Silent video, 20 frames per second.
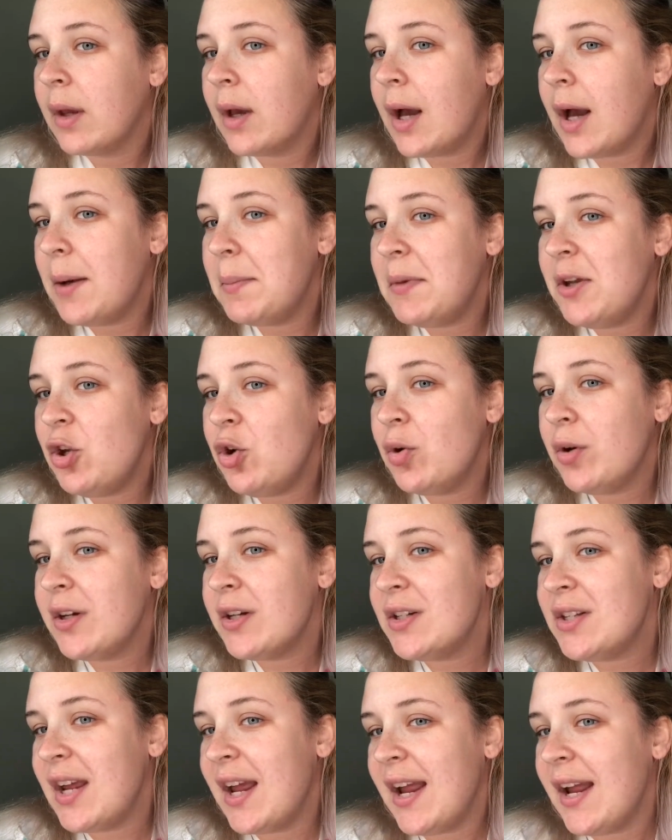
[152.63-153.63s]
I mean, you
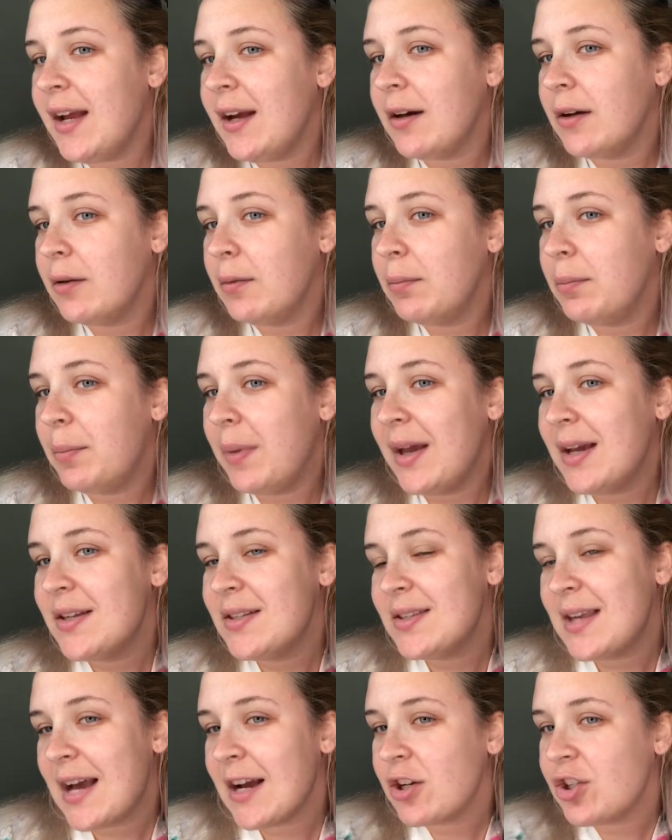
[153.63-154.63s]
can take big
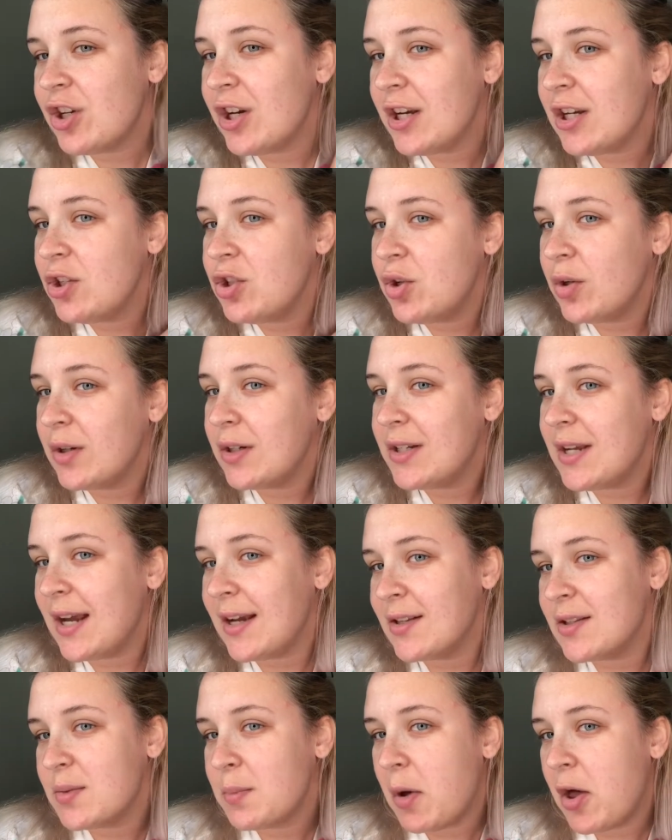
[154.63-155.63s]
sections, you can
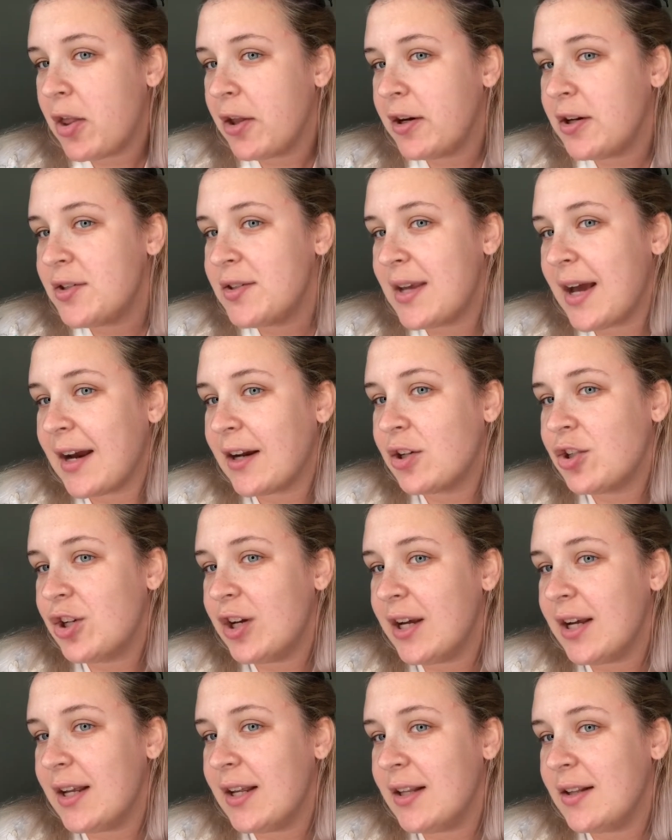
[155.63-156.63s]
take smaller
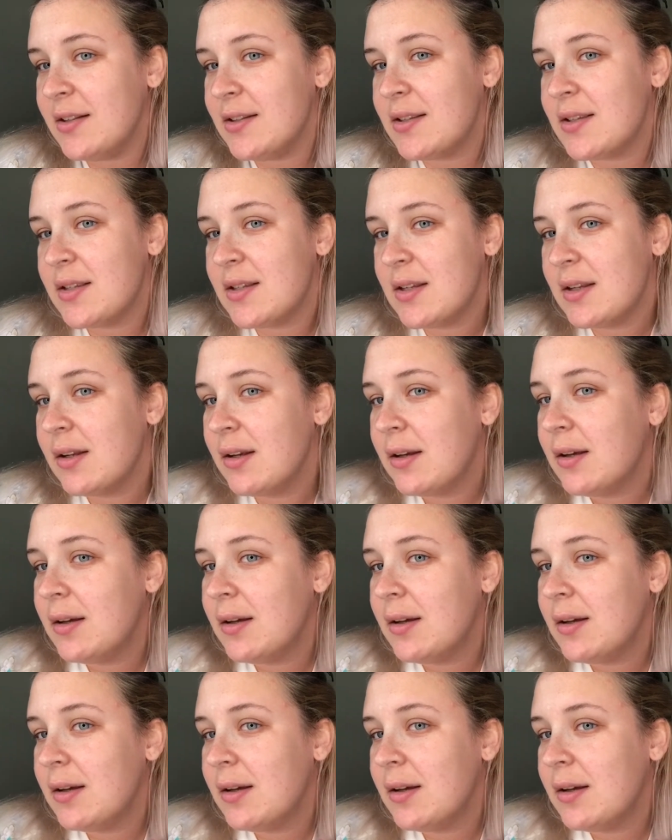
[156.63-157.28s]
sections.